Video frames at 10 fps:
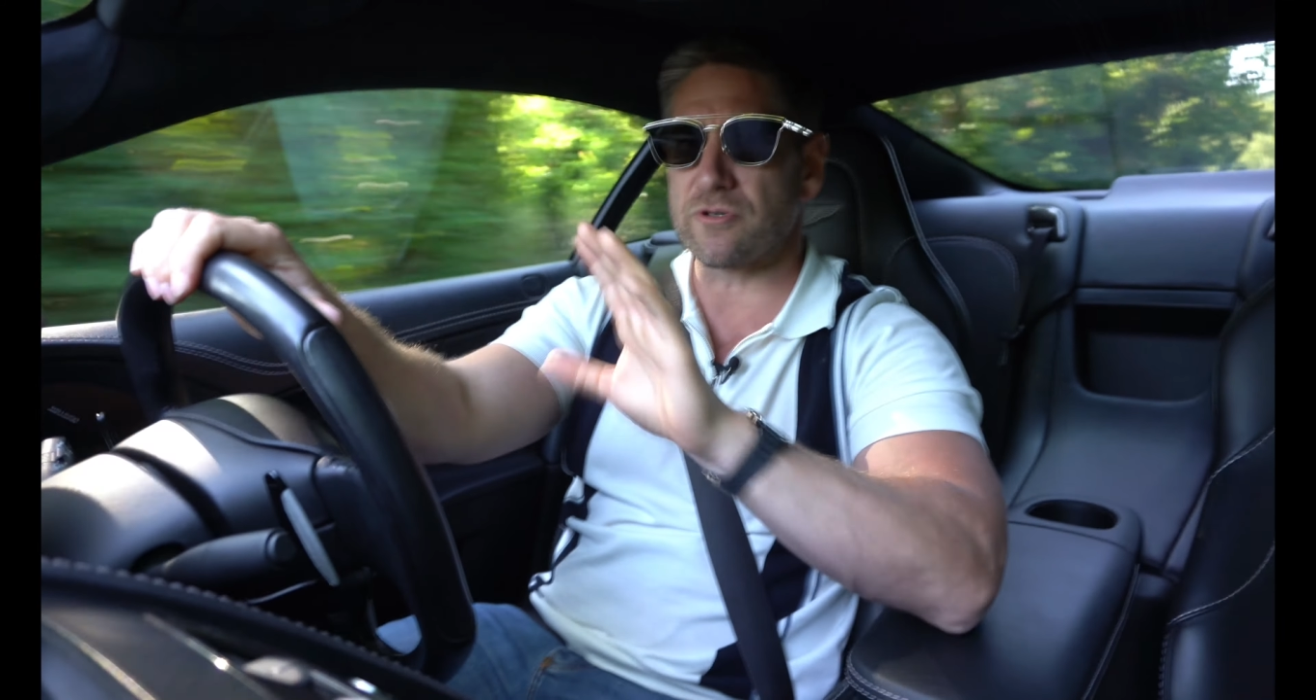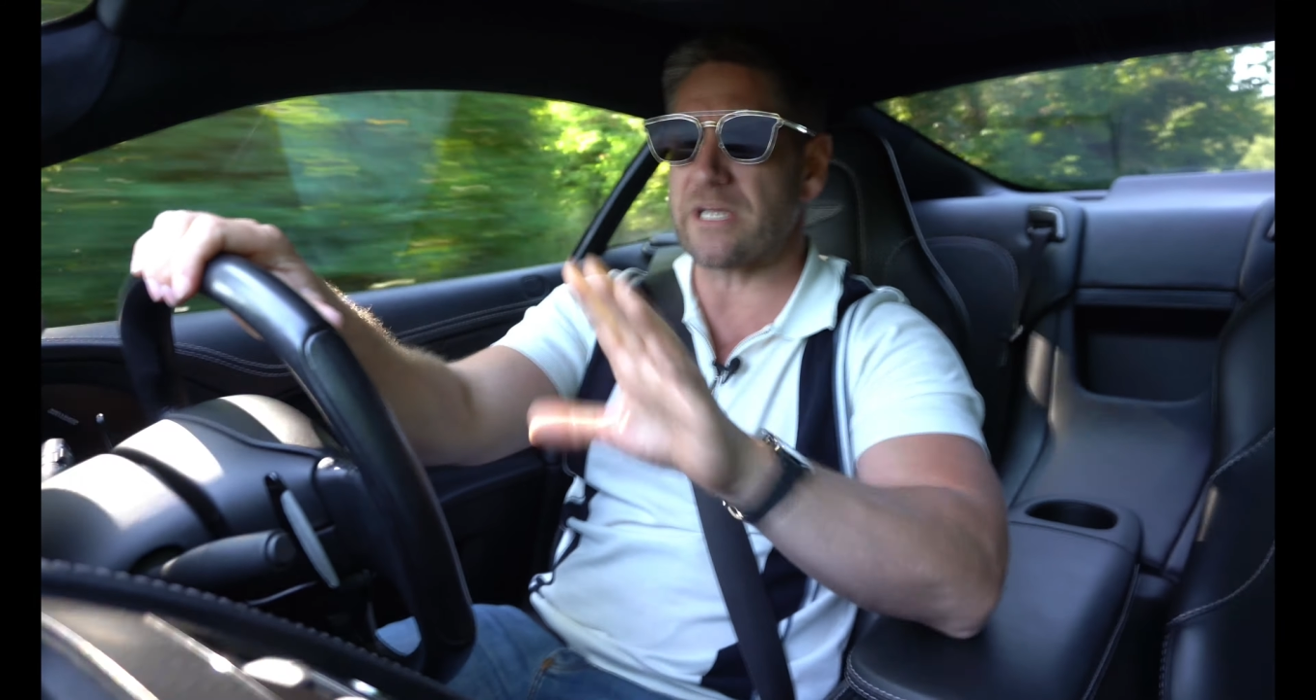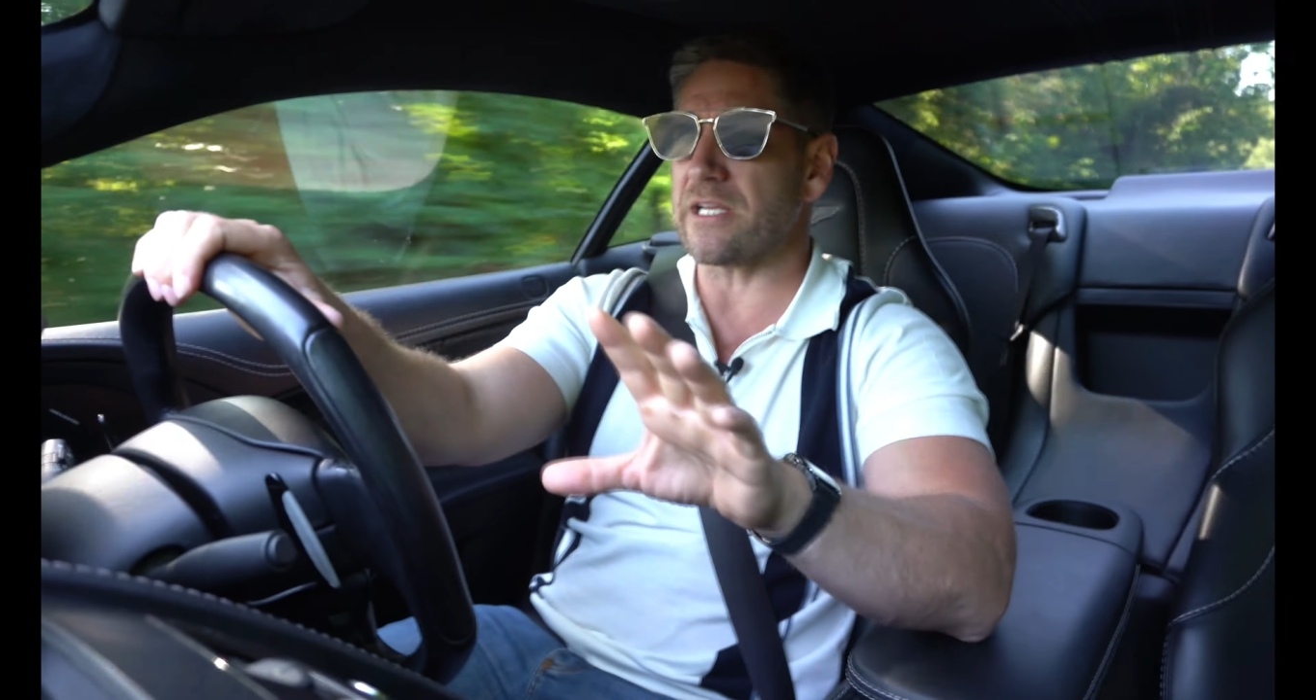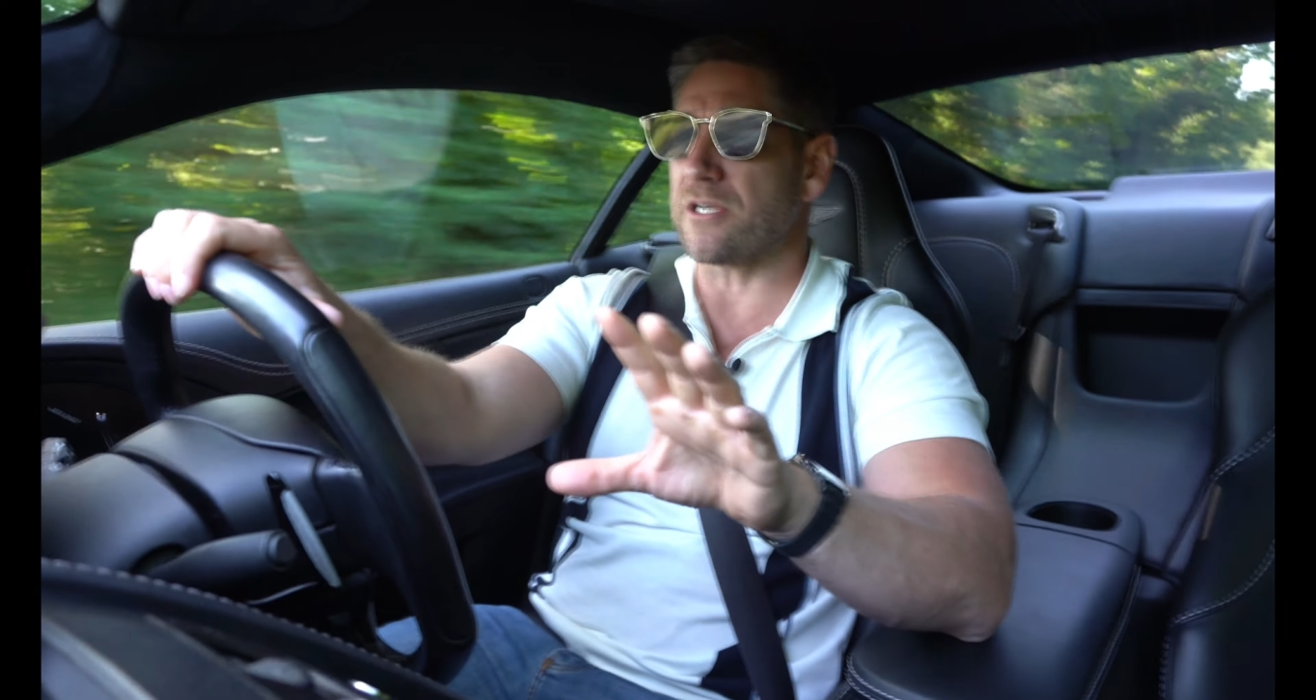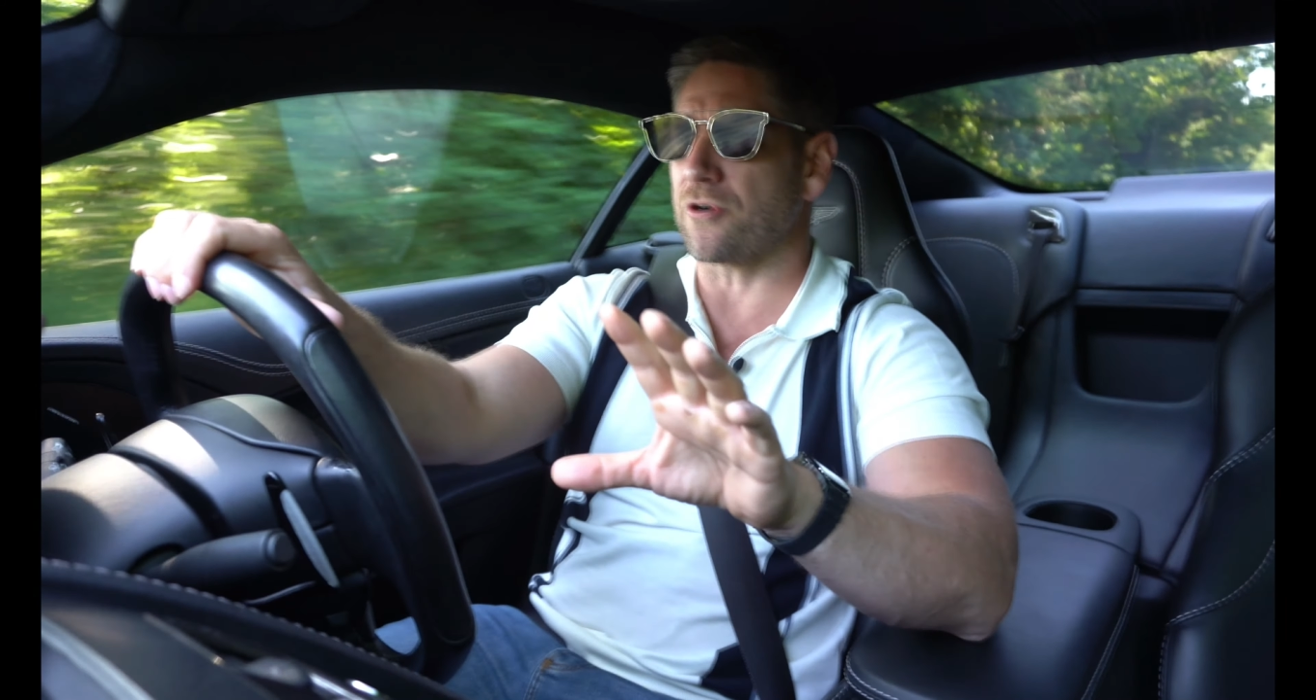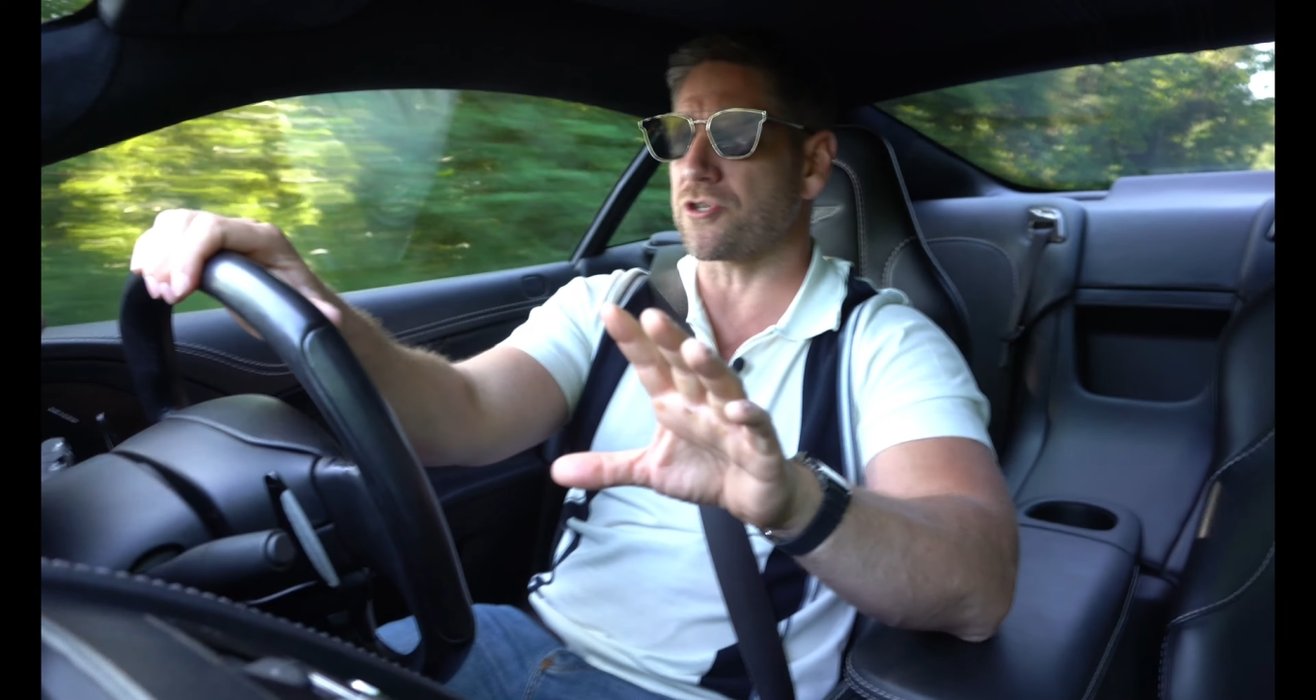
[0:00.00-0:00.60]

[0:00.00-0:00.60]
really long